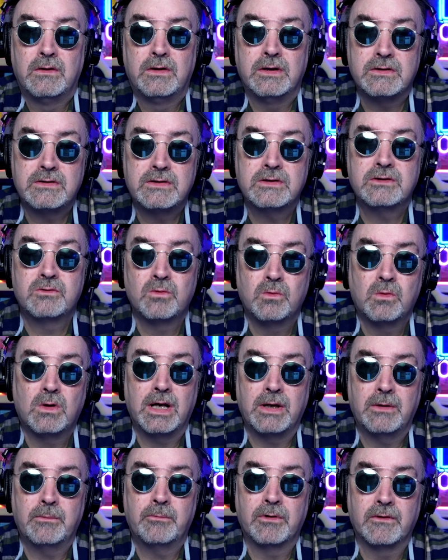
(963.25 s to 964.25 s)
this is
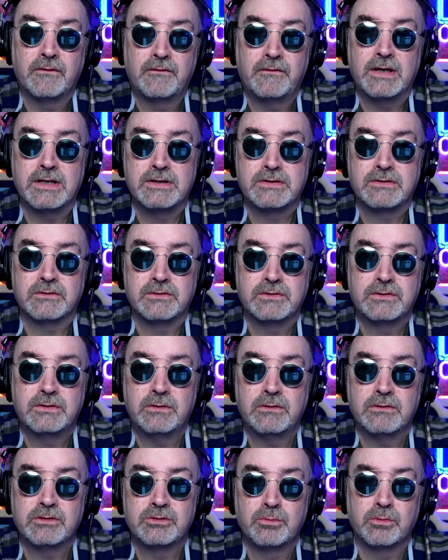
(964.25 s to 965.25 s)
why professional
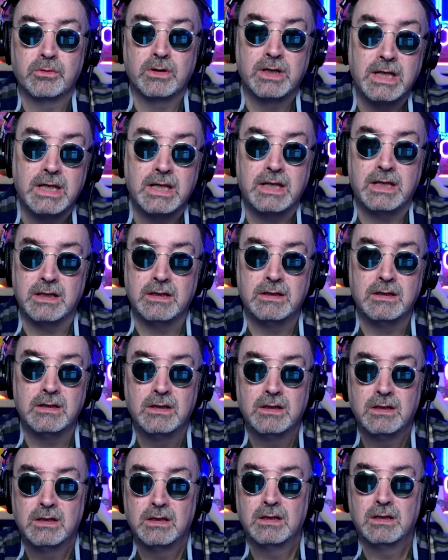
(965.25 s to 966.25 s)
studios bring in
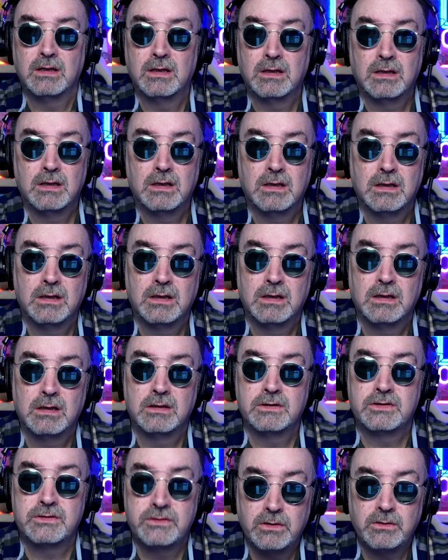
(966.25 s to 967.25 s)

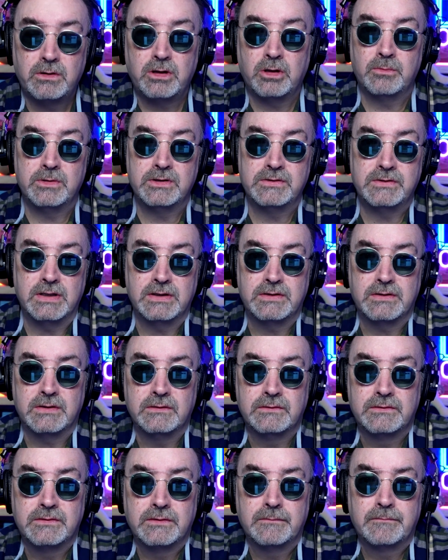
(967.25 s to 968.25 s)
studio
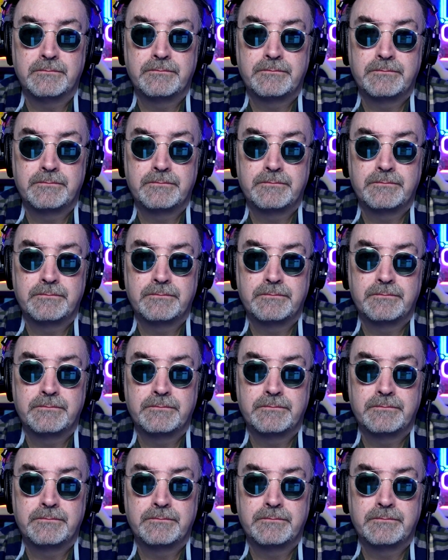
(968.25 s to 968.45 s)
musicians.